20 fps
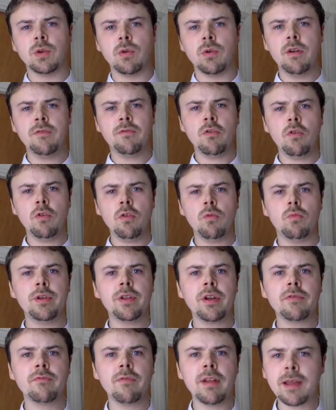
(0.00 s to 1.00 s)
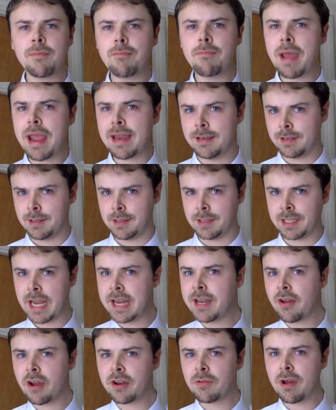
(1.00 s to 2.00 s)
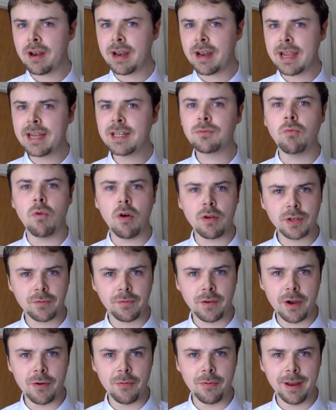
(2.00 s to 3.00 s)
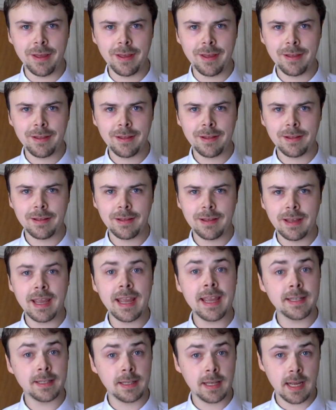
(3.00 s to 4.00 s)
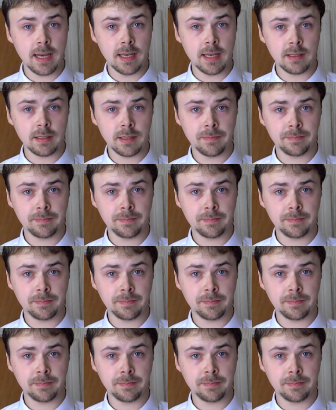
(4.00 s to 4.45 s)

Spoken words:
overall, would I recommend the T918 watch phone? Here's a hint.